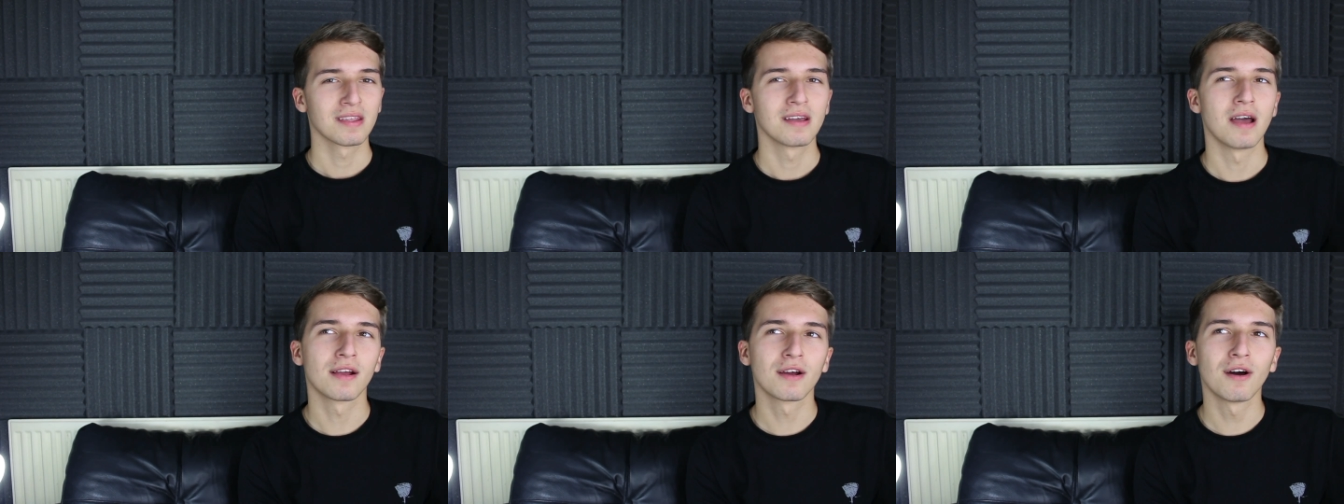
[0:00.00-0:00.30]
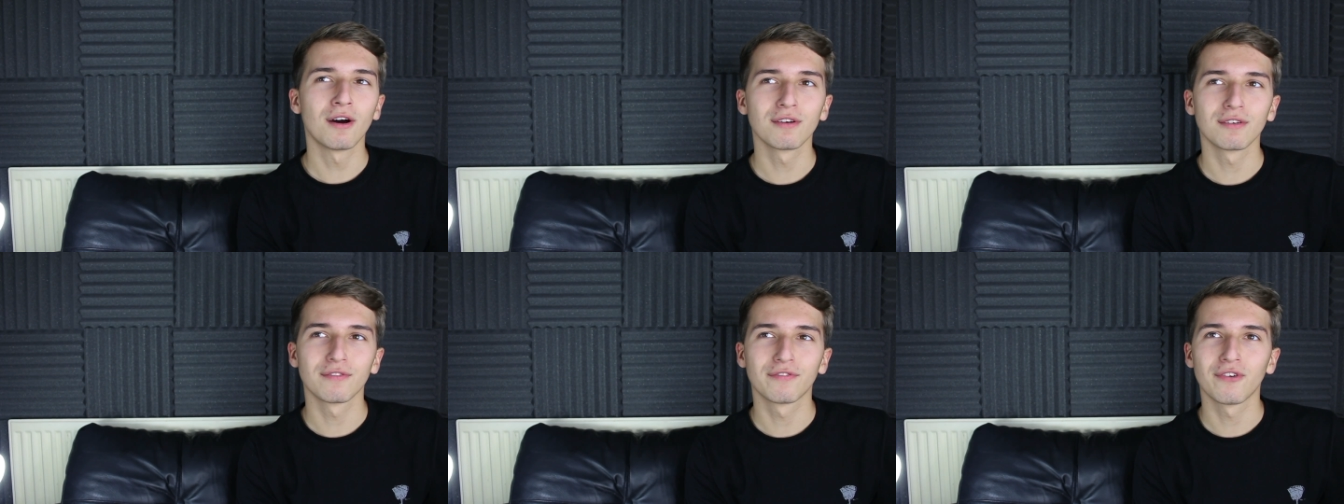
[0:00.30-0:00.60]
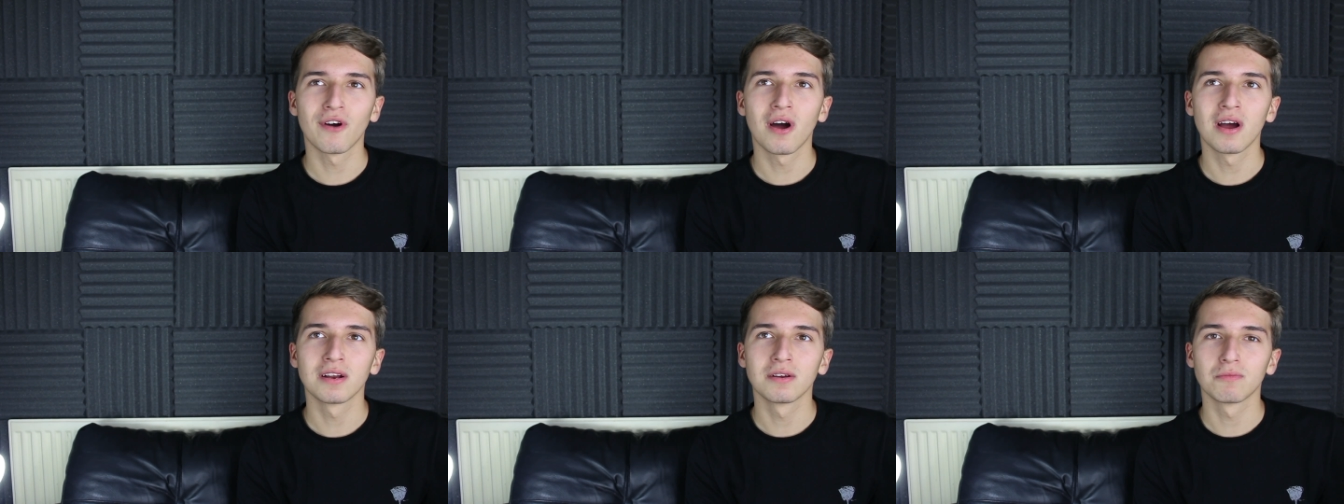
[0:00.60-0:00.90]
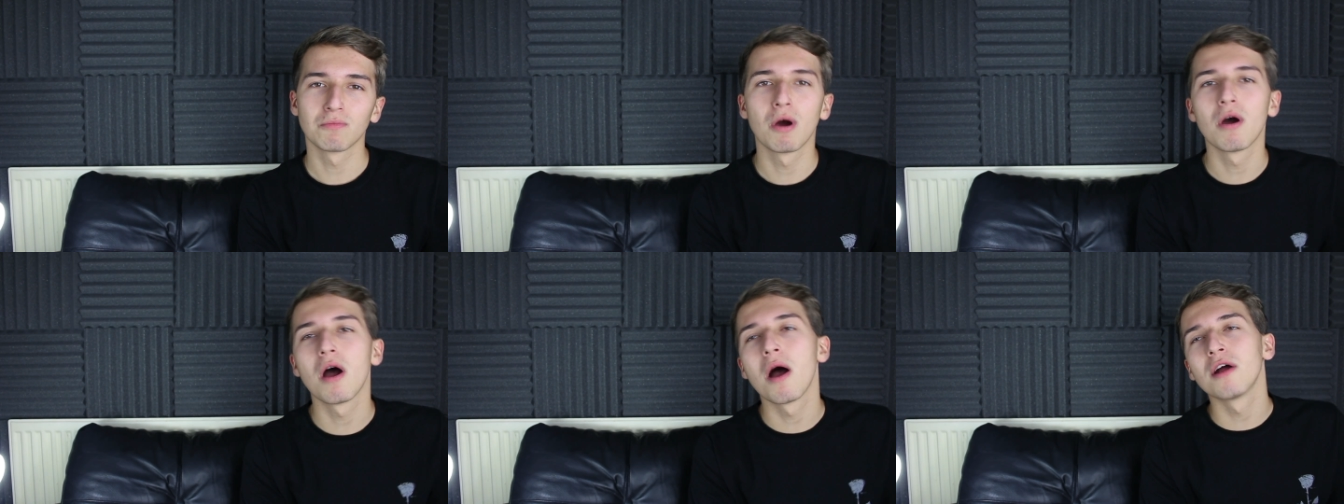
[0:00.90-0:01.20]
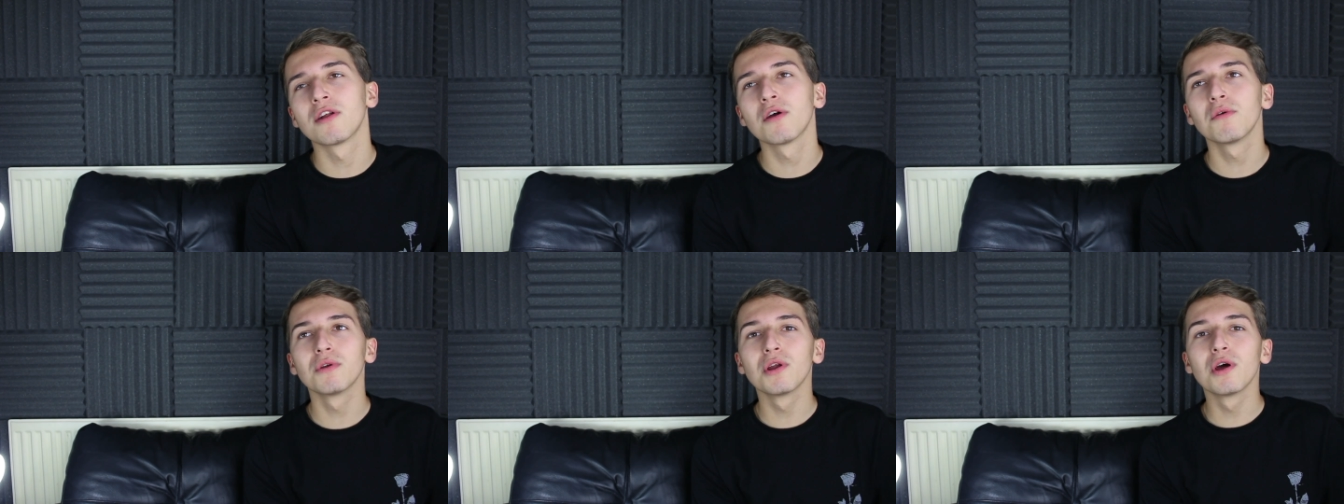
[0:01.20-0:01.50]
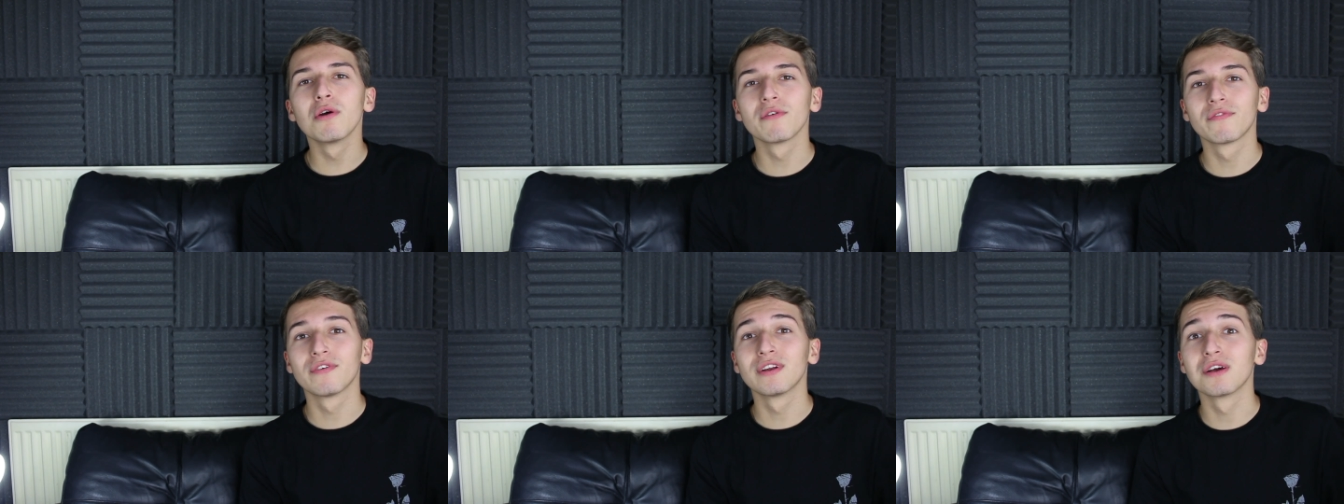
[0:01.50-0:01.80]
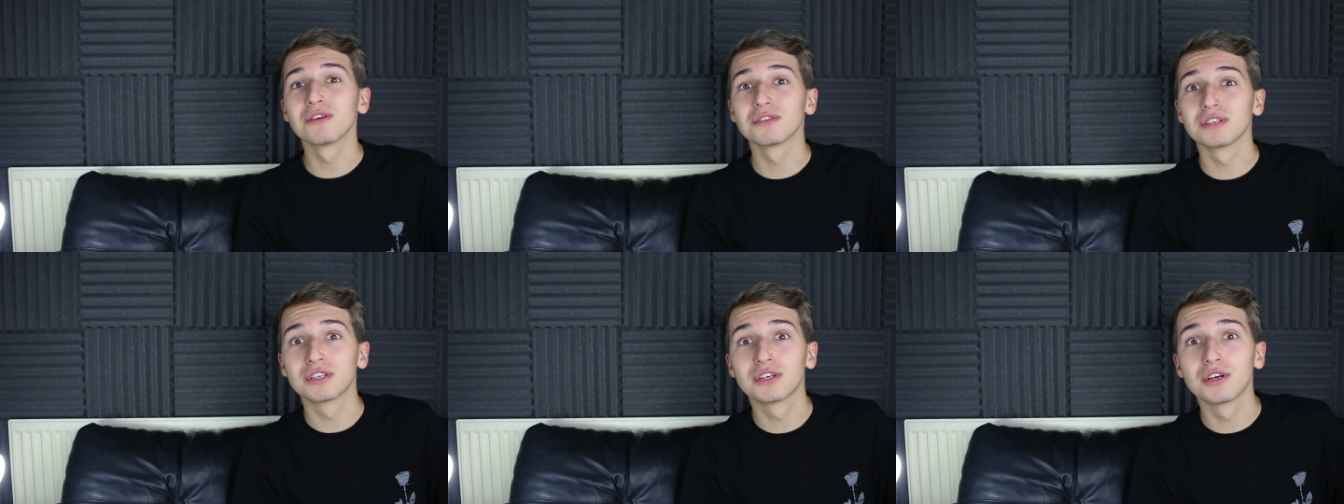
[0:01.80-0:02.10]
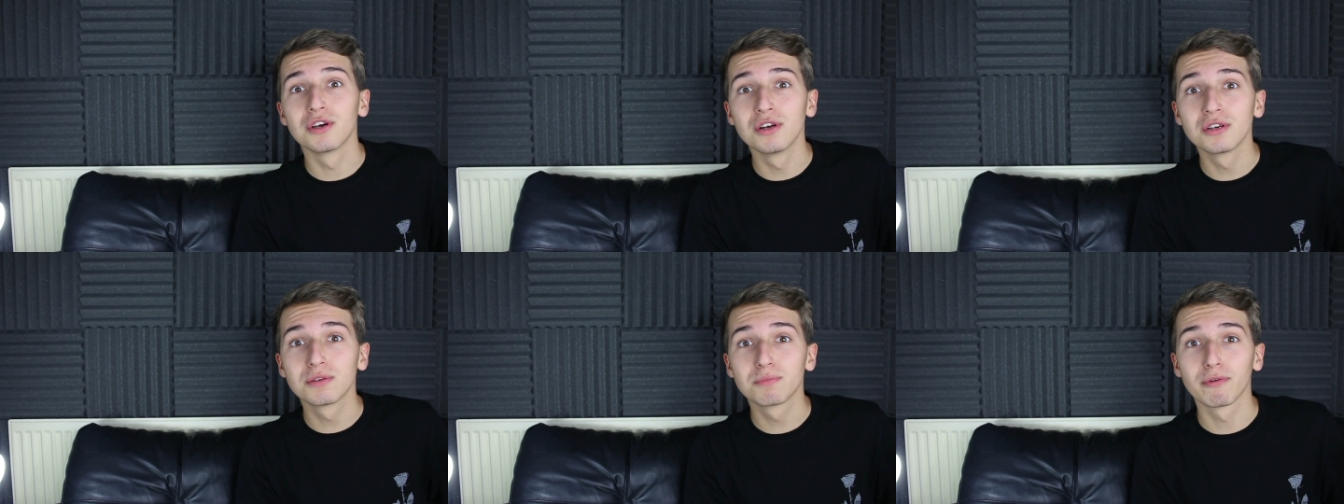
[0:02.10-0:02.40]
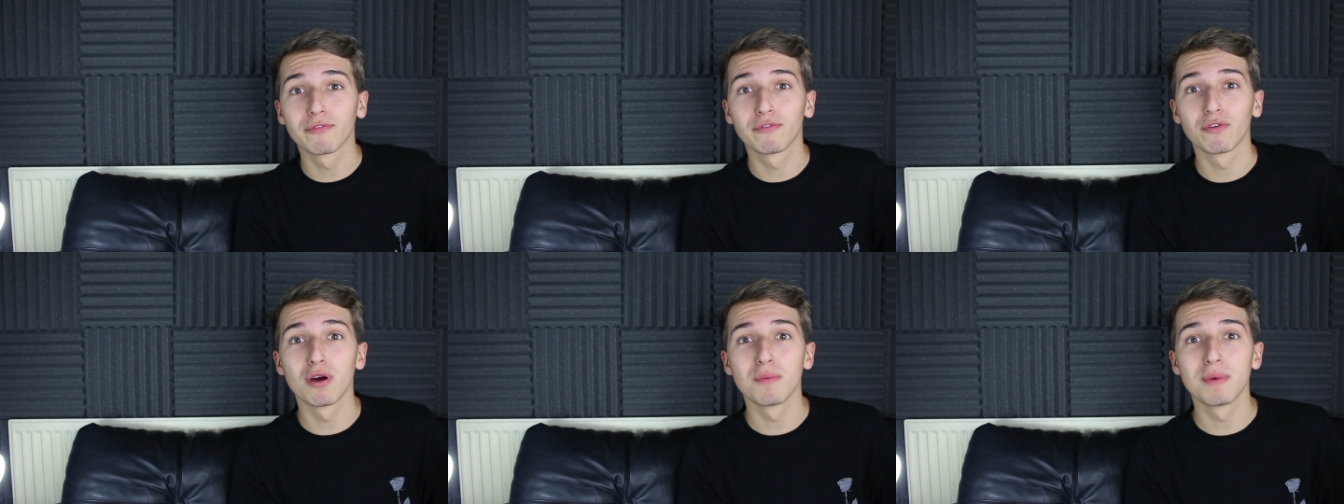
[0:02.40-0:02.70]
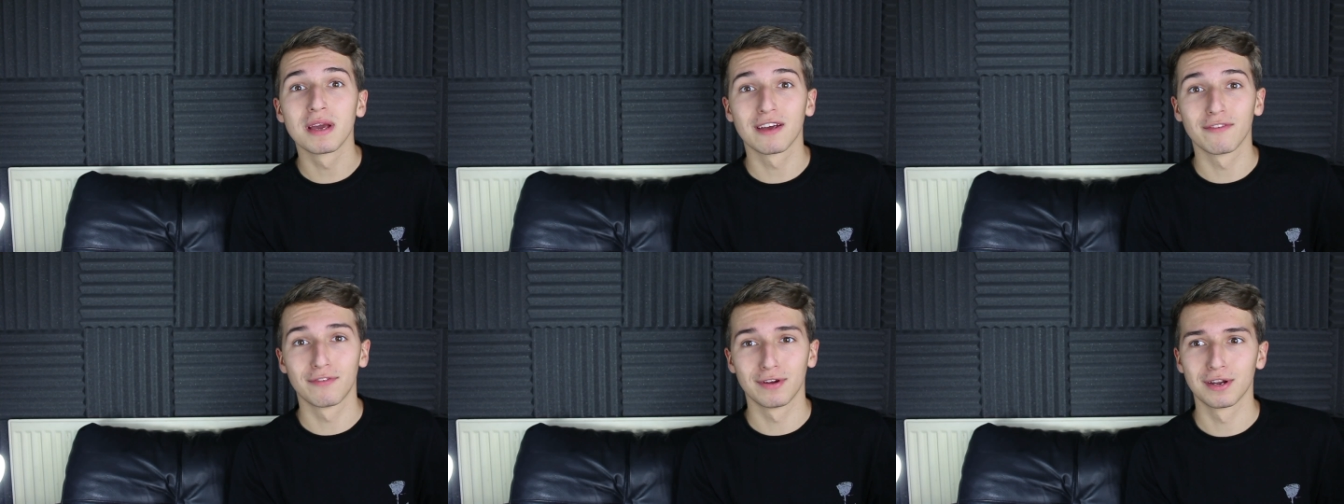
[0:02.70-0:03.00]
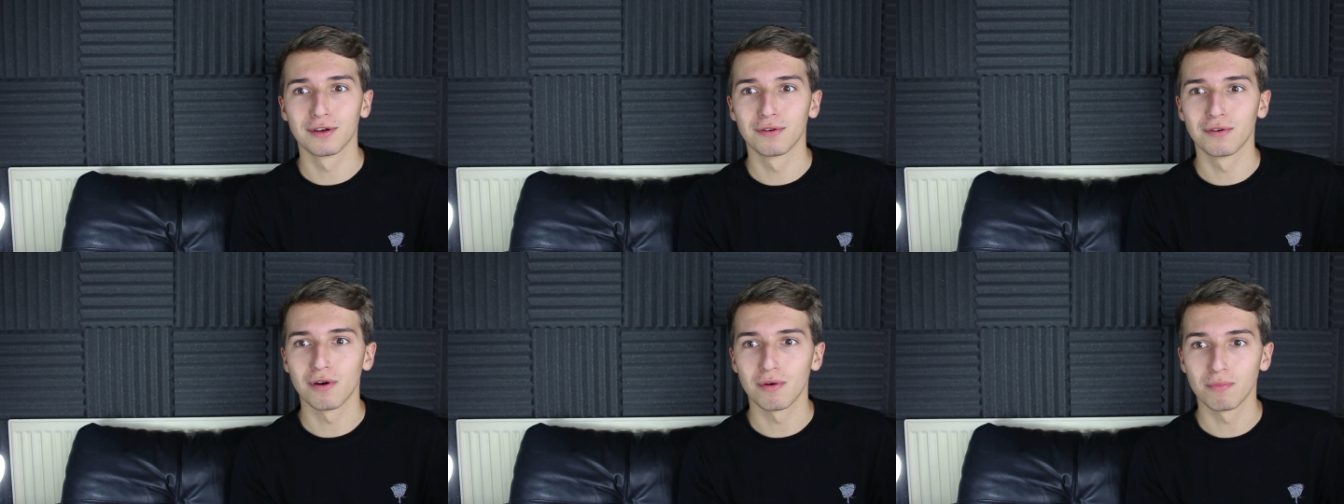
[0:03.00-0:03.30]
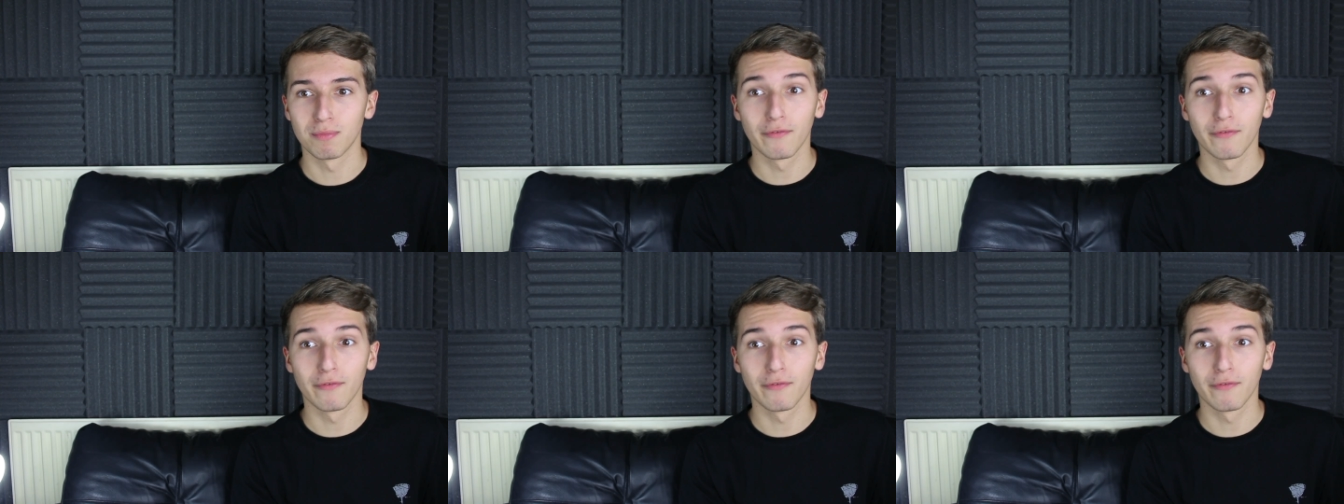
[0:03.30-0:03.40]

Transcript: I can't find, well, I don't know if videos are good before I make a video,